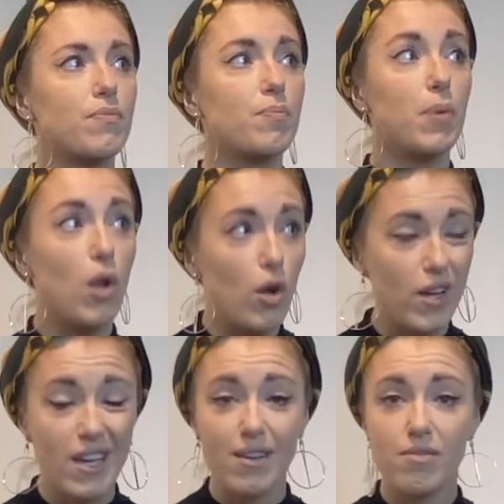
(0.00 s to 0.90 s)

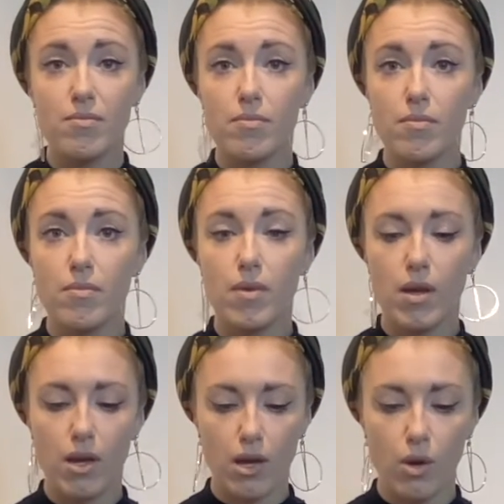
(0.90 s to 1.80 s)
belonging
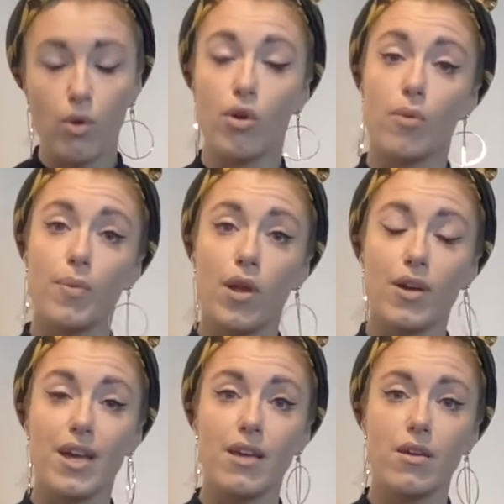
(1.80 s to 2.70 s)
or not
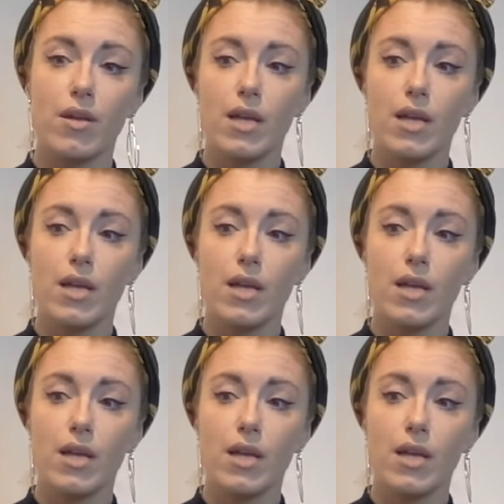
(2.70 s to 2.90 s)
belonging,